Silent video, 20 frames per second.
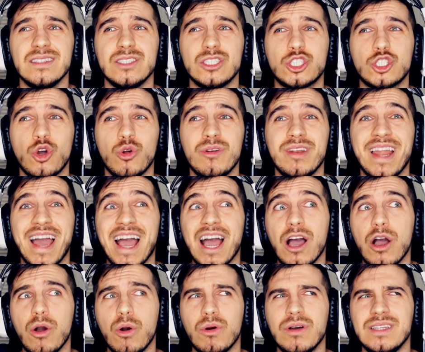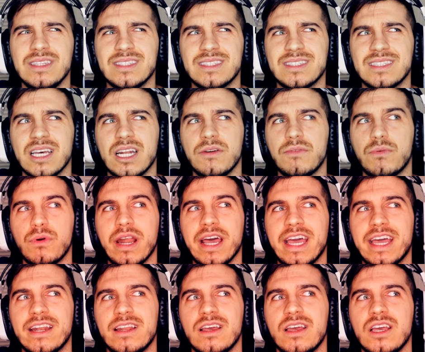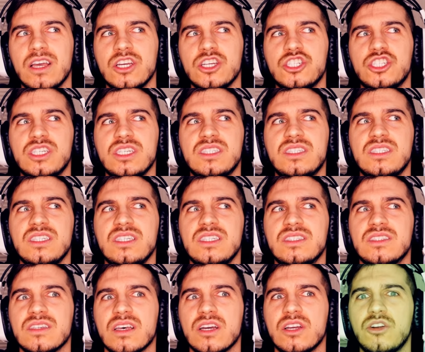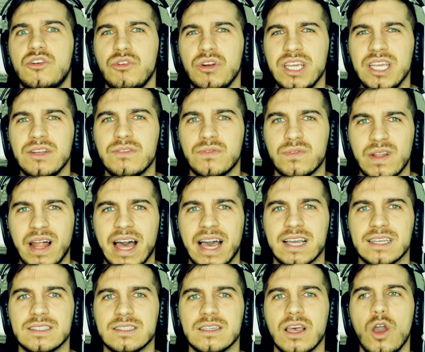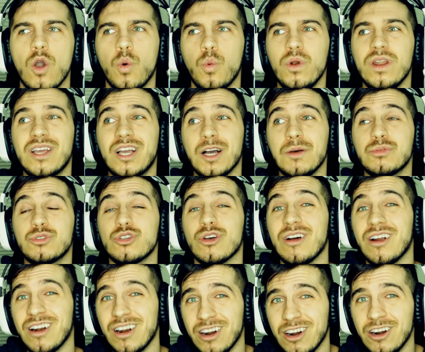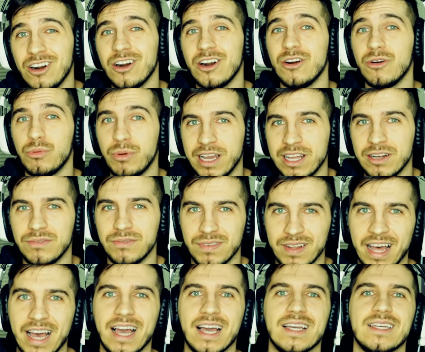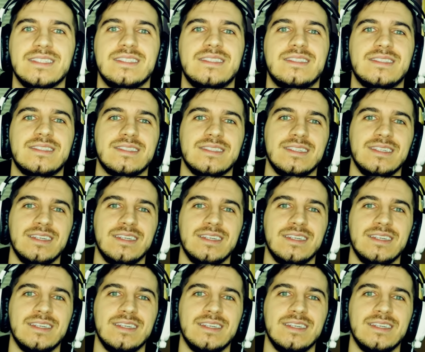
So now instead of red, she sees green flags when it comes to her red flags.